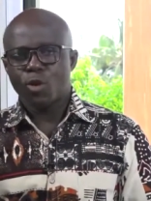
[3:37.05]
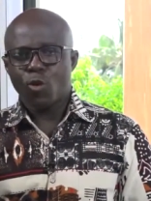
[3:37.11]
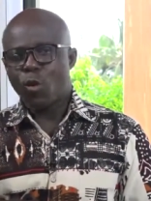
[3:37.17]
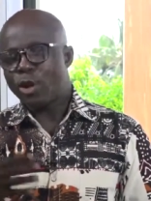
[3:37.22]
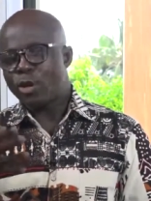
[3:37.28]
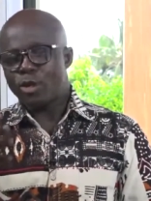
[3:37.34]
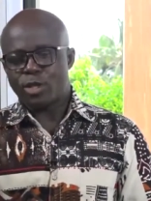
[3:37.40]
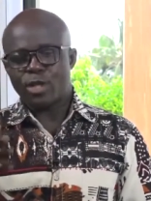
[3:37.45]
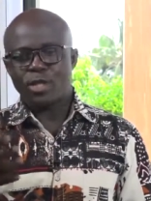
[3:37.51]

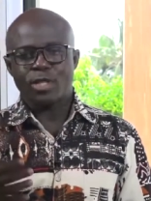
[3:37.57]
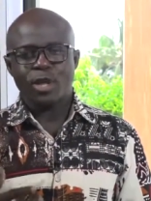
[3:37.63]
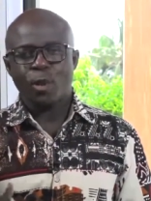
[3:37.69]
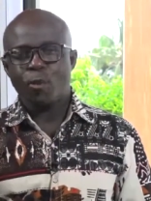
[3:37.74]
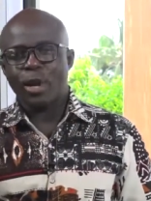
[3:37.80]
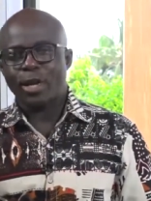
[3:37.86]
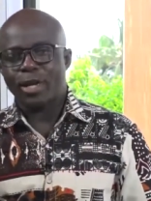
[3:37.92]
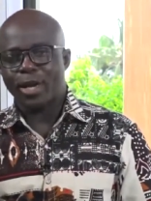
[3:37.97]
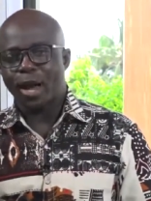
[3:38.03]
When you see
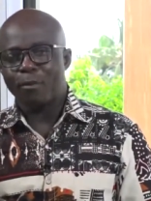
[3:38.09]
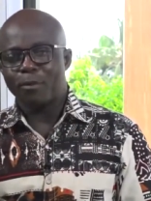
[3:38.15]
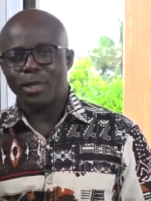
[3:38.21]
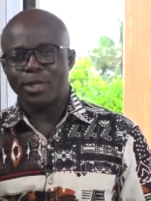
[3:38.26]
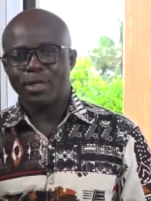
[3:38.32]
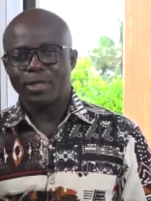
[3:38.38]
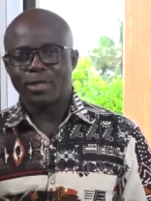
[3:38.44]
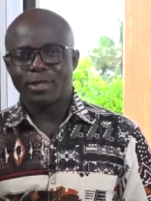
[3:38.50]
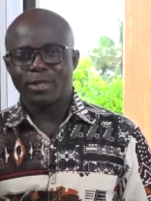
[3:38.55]
someone
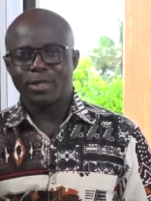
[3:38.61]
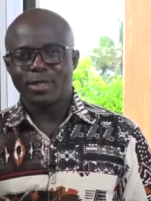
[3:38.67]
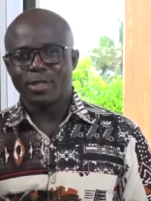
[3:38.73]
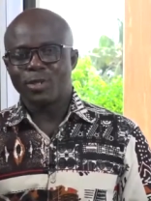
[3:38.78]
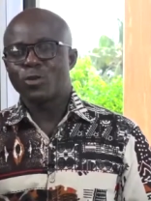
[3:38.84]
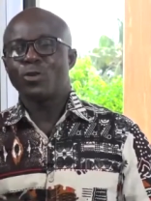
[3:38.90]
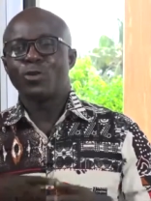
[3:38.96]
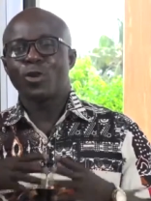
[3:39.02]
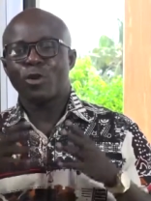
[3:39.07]
coming,
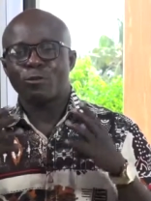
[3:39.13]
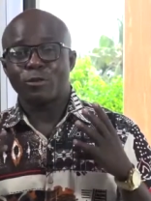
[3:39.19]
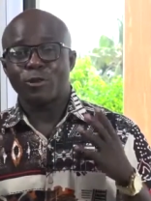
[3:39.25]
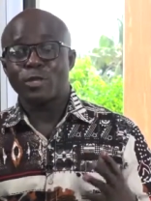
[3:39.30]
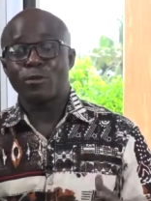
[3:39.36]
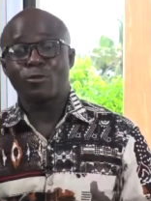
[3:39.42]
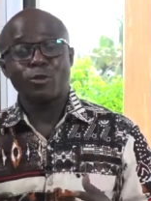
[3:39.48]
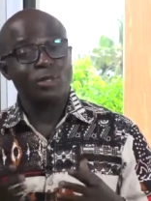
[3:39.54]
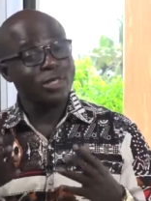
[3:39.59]
you will not
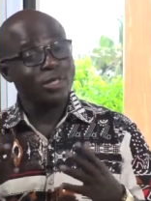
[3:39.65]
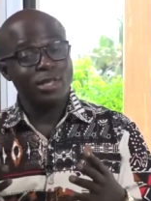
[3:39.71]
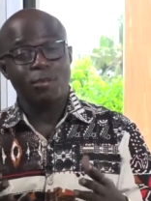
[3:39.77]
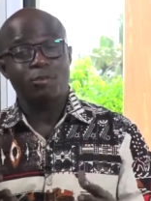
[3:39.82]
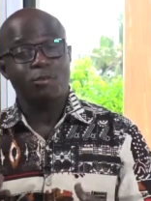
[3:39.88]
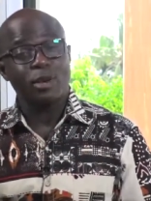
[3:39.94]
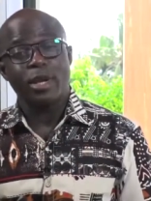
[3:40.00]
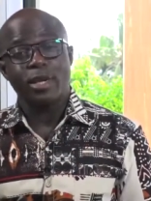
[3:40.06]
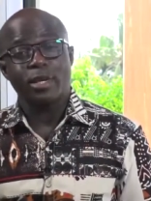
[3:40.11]
first of all see the
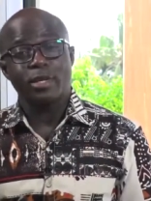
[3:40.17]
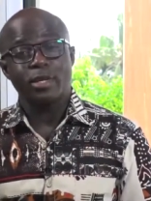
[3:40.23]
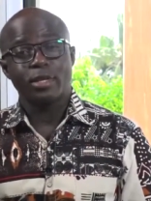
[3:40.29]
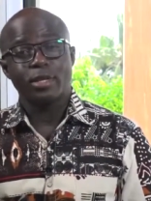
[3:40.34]
brain.